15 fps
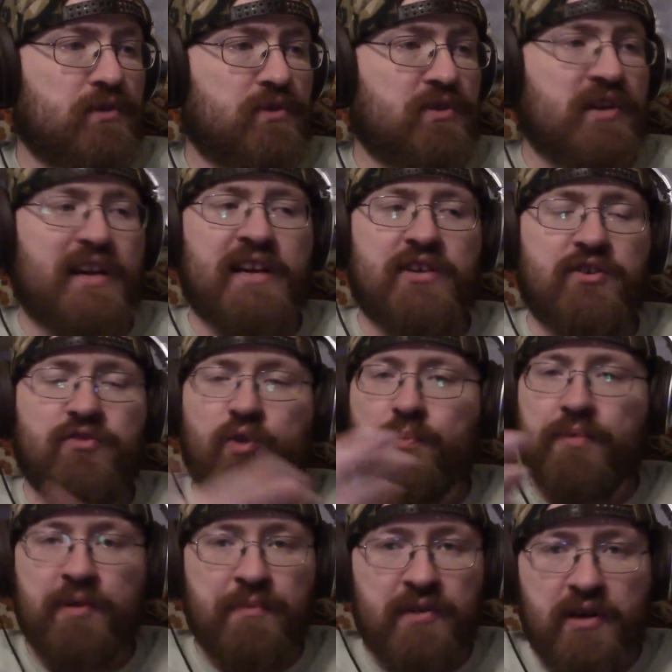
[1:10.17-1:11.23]
yeah, just
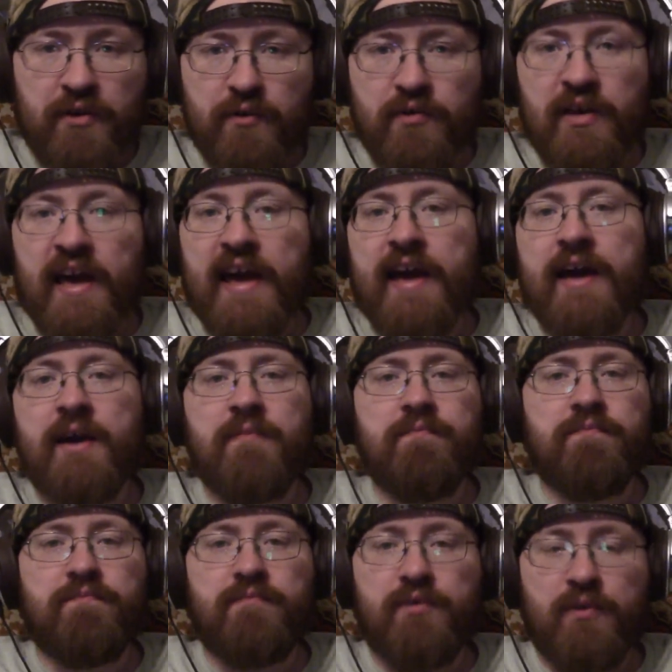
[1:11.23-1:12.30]
open up another tab.
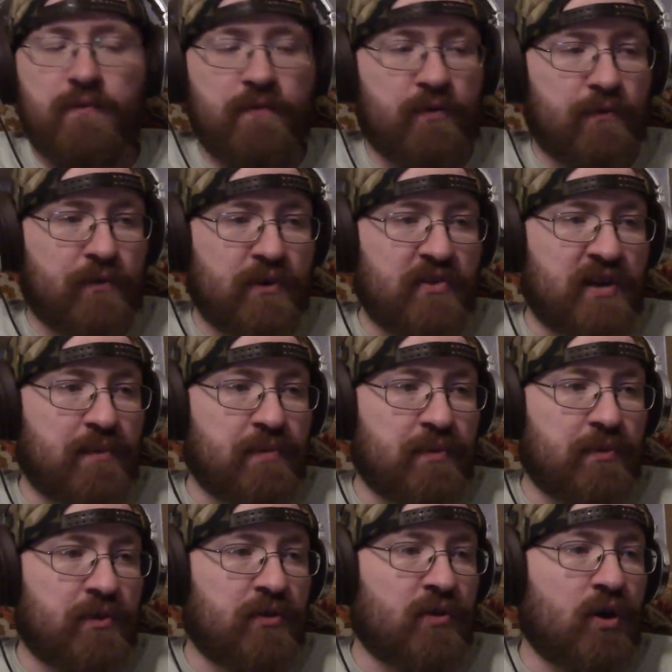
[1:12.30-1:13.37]
You feel free to type up
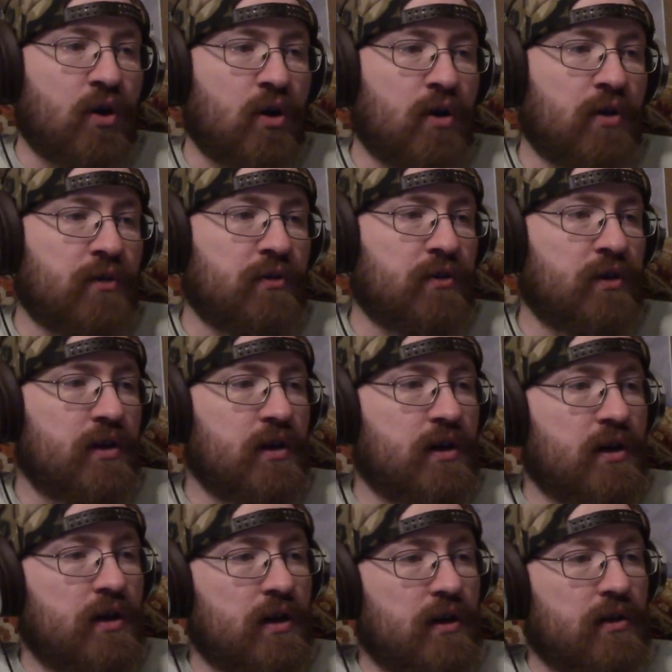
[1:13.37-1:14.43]
the songs.
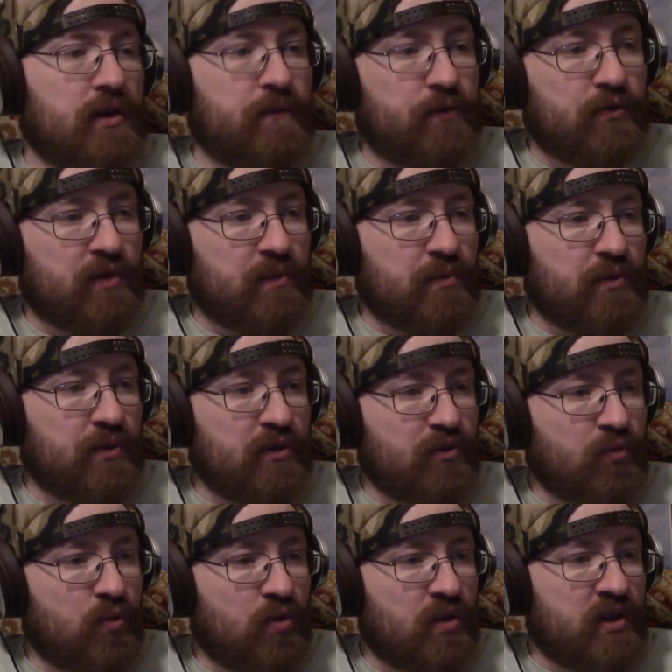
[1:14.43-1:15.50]
Like, for example,
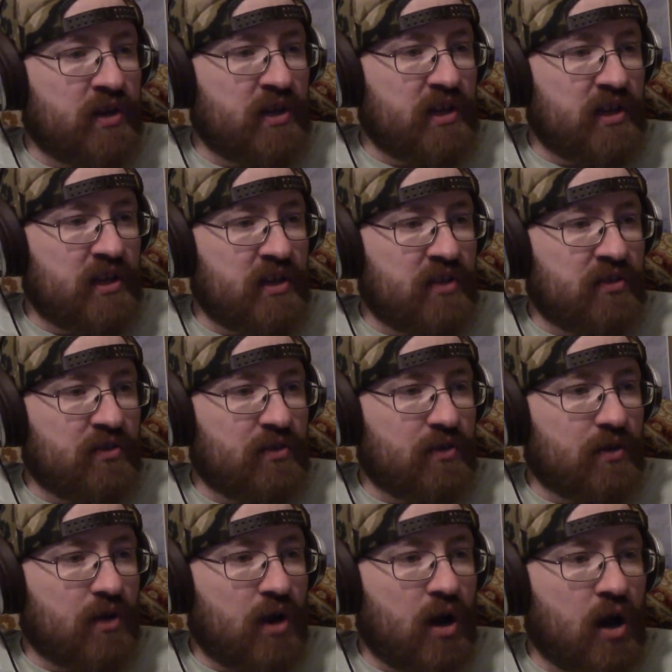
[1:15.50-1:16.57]
this one is
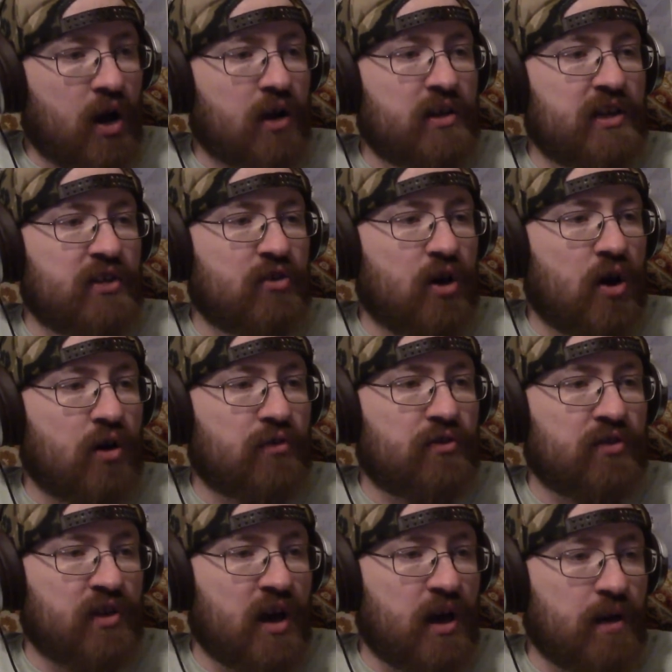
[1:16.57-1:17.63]
Honky Tonk
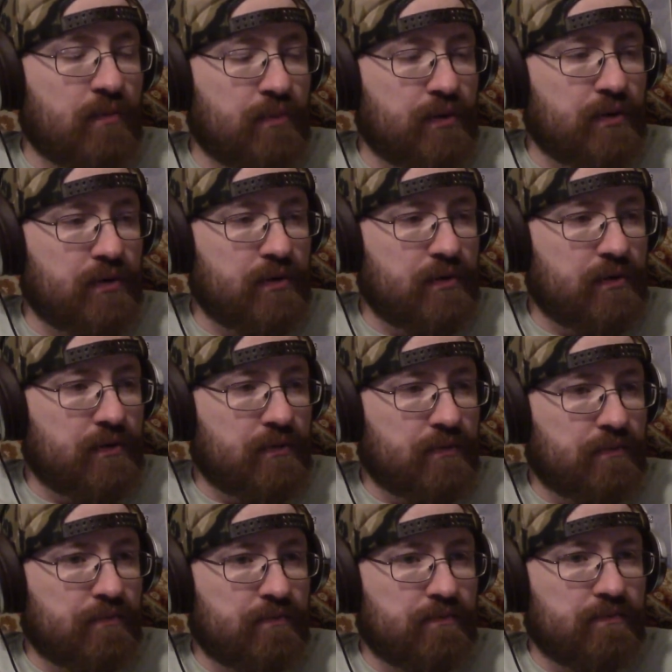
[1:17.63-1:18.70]
Stomp.
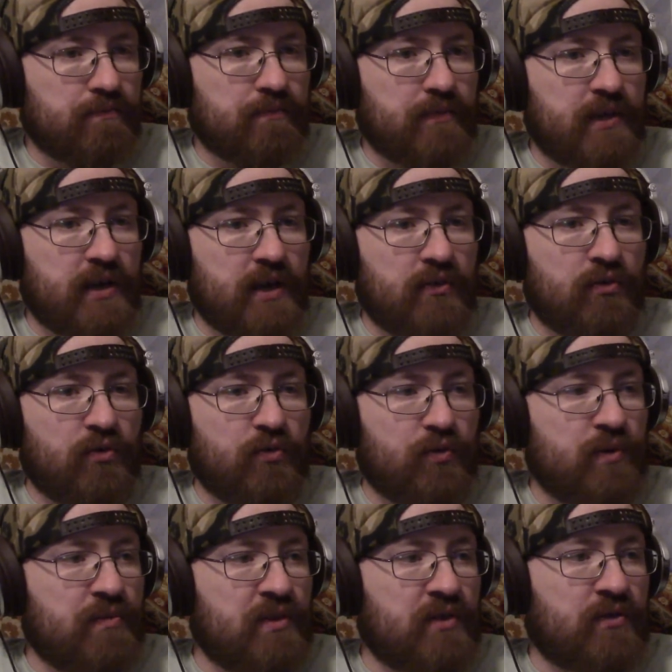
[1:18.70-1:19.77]
It's
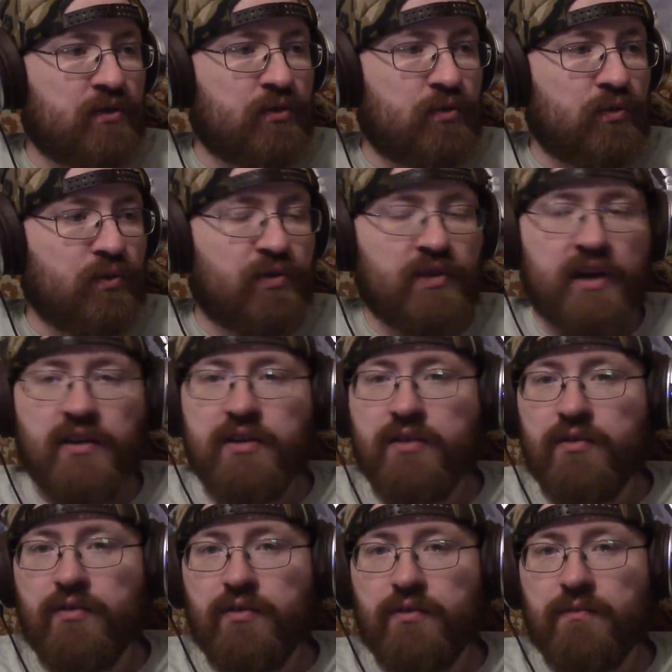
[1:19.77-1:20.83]
3 minutes and 2
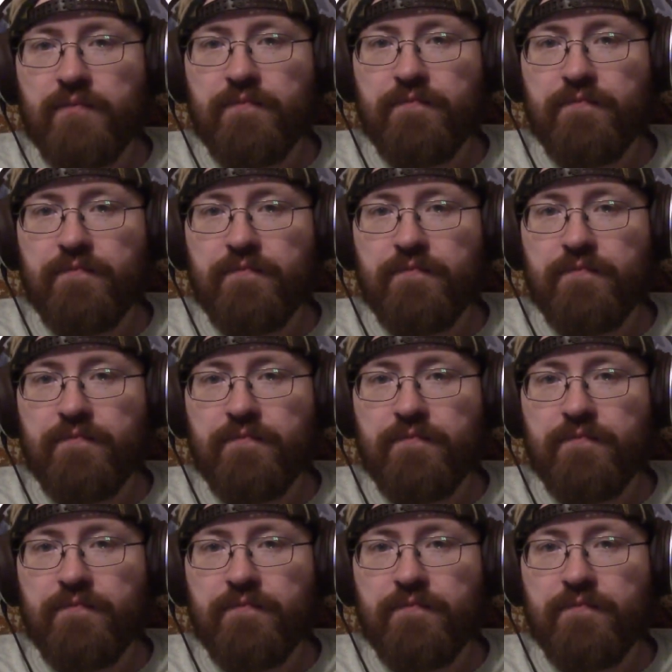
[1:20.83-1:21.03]
seconds